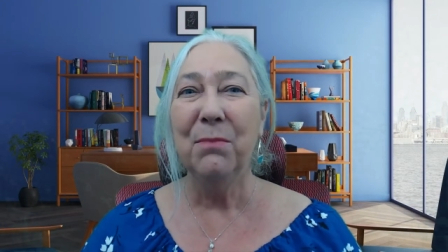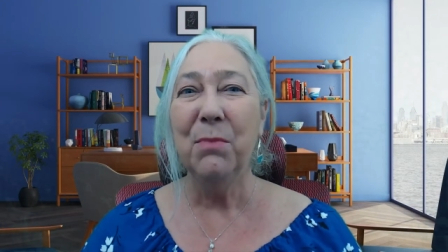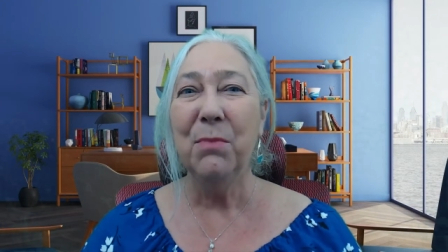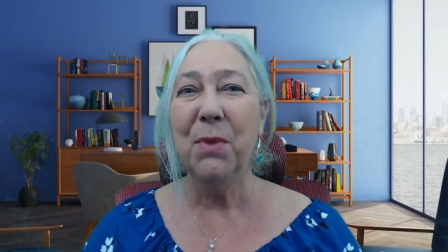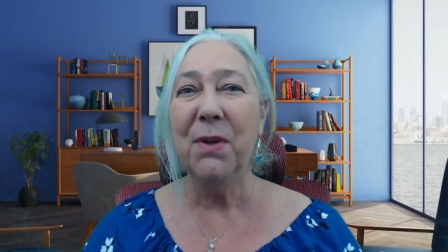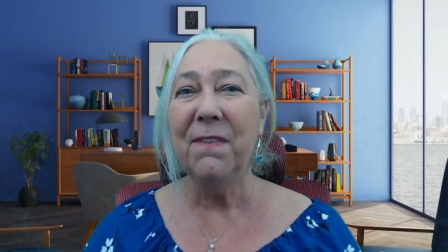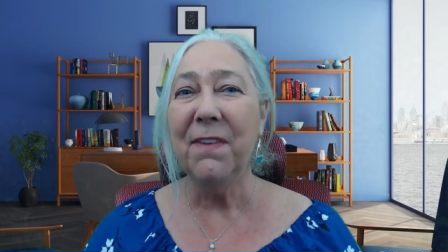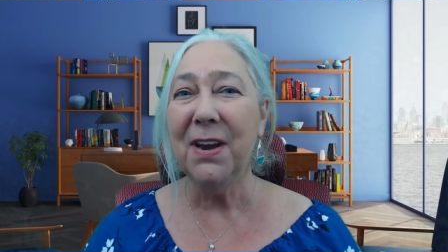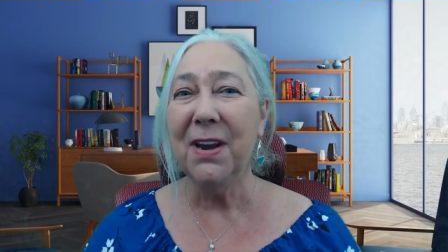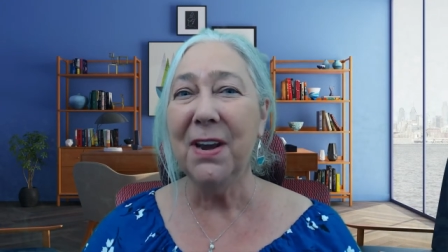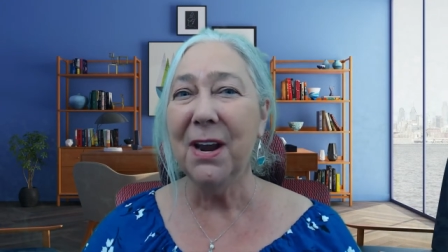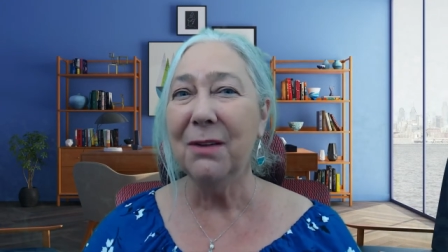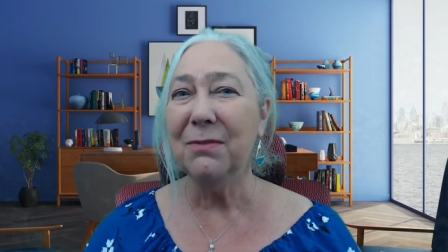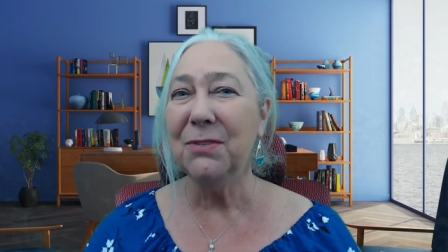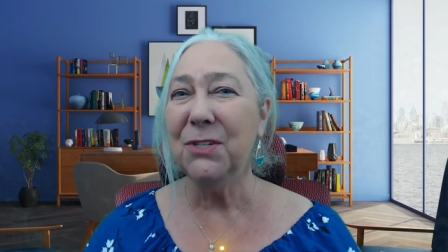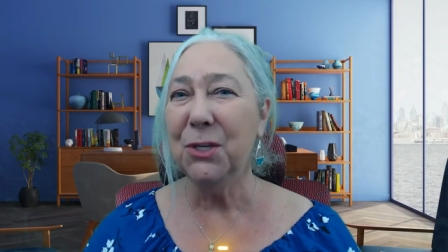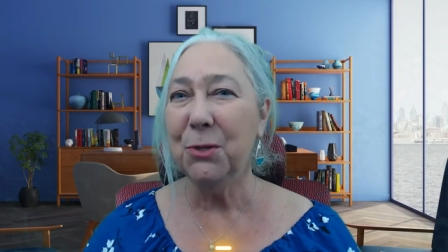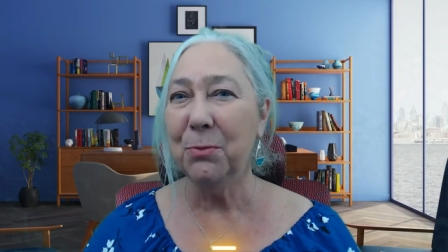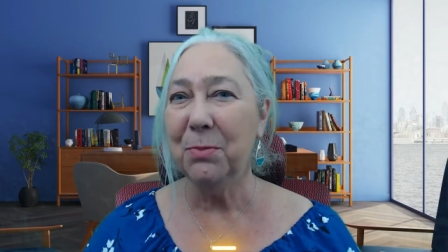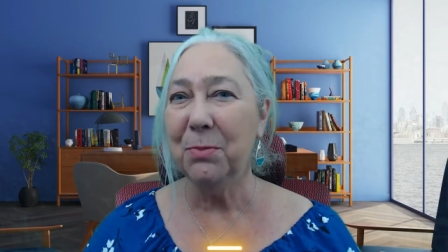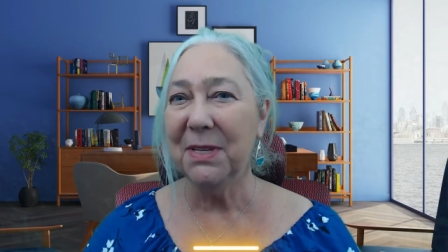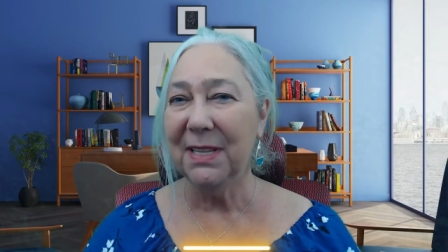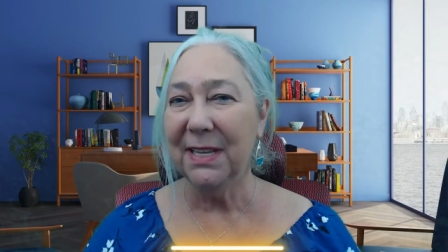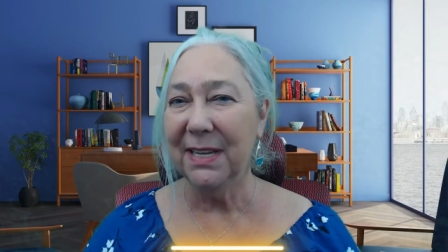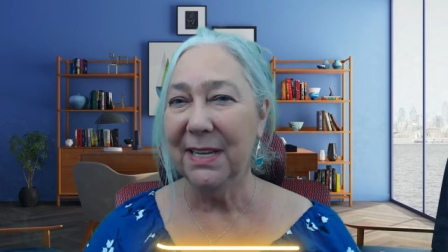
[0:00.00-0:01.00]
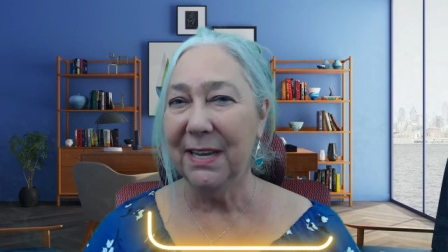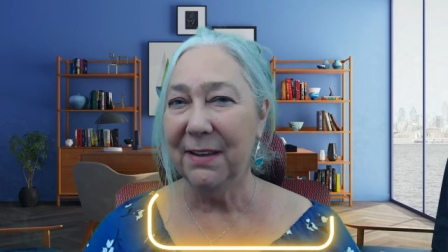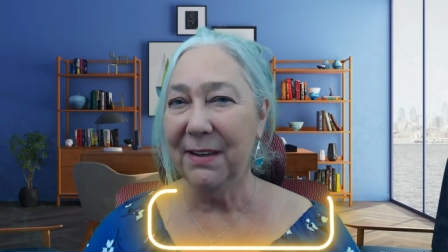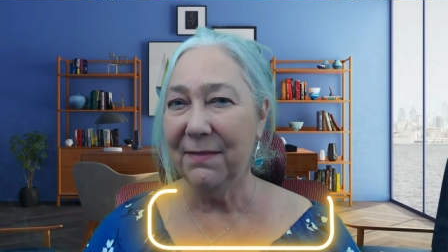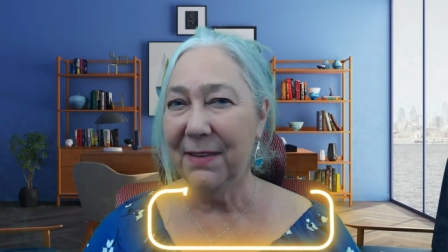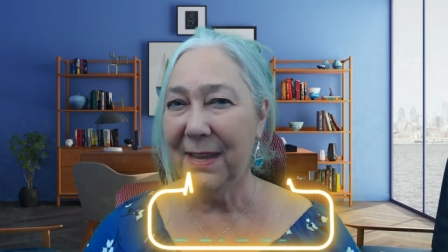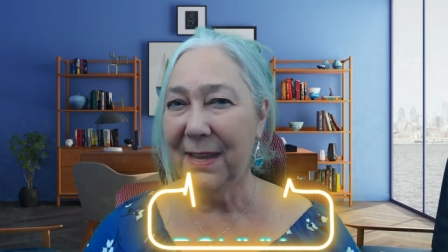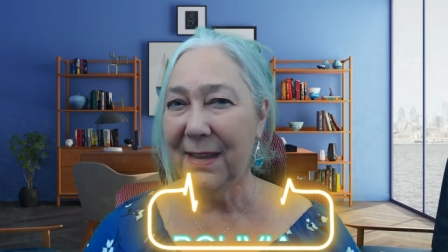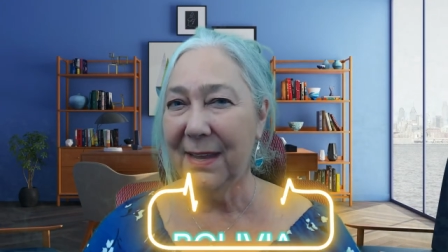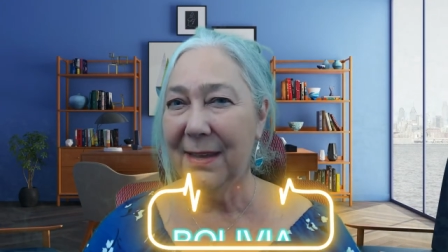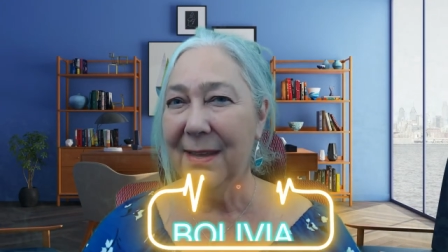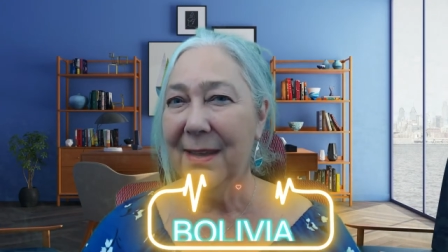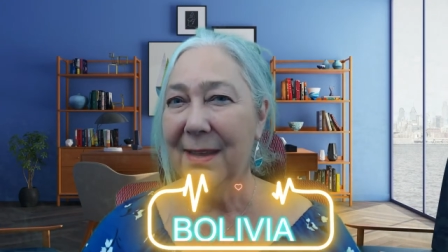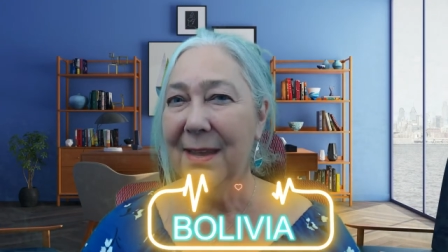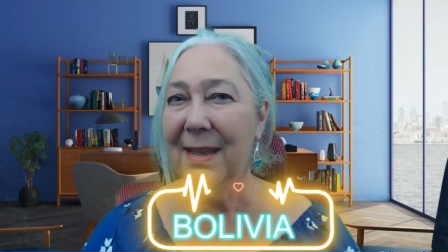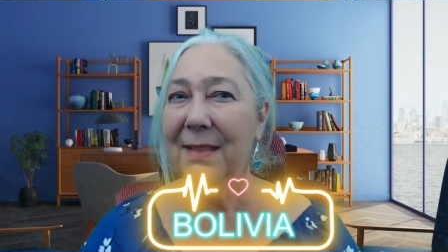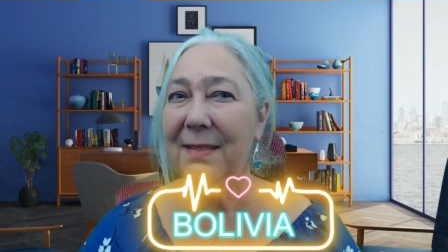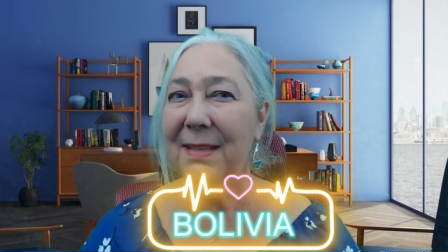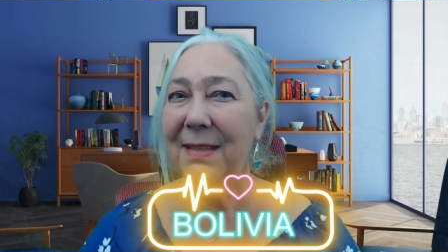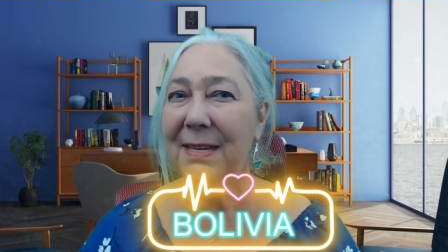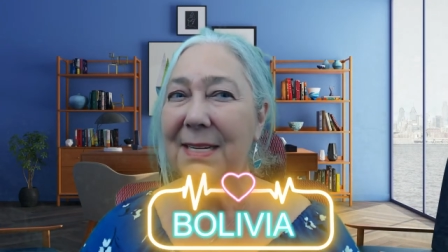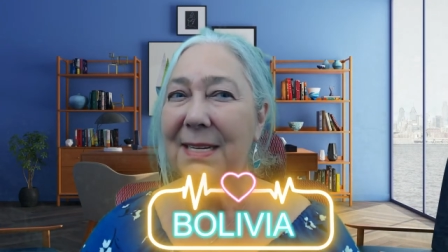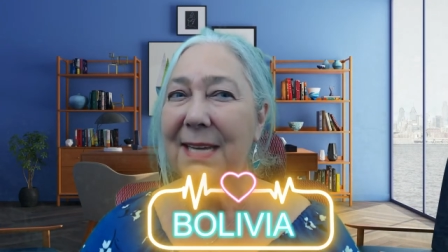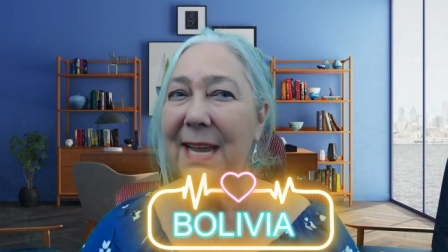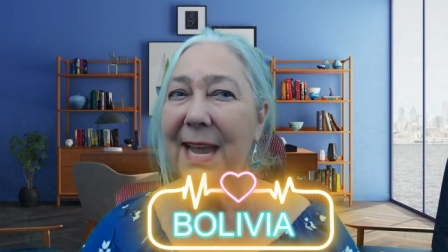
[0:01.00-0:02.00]
Moving on to Bolivia.
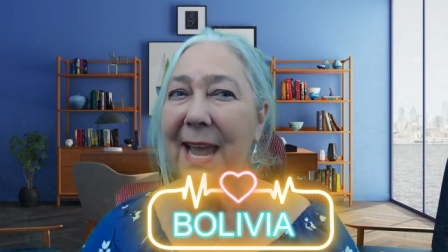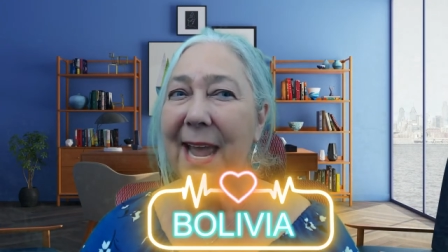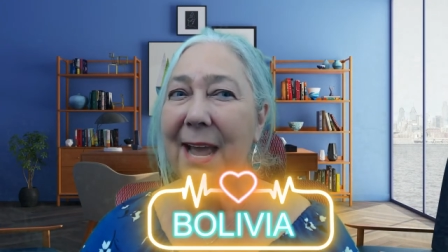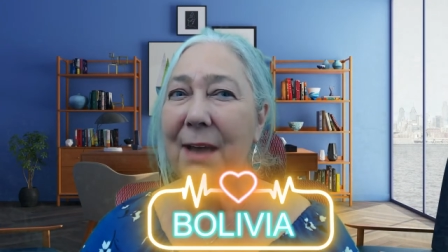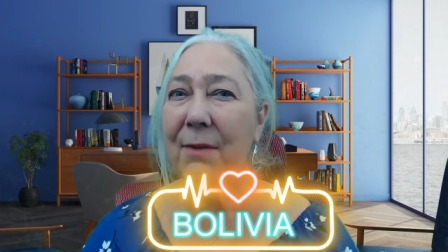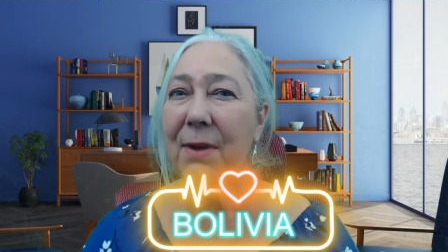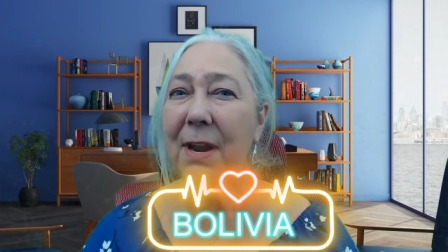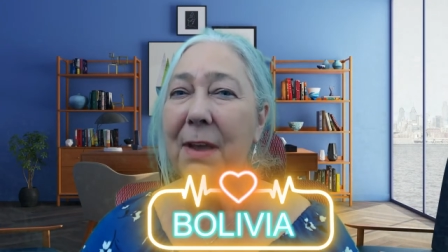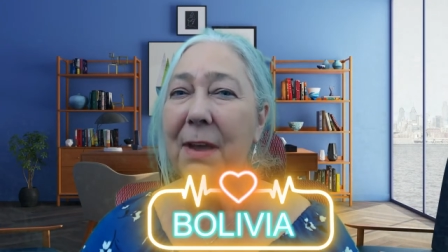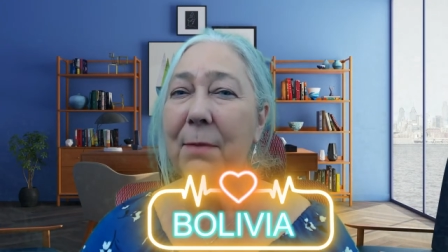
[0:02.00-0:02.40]
The town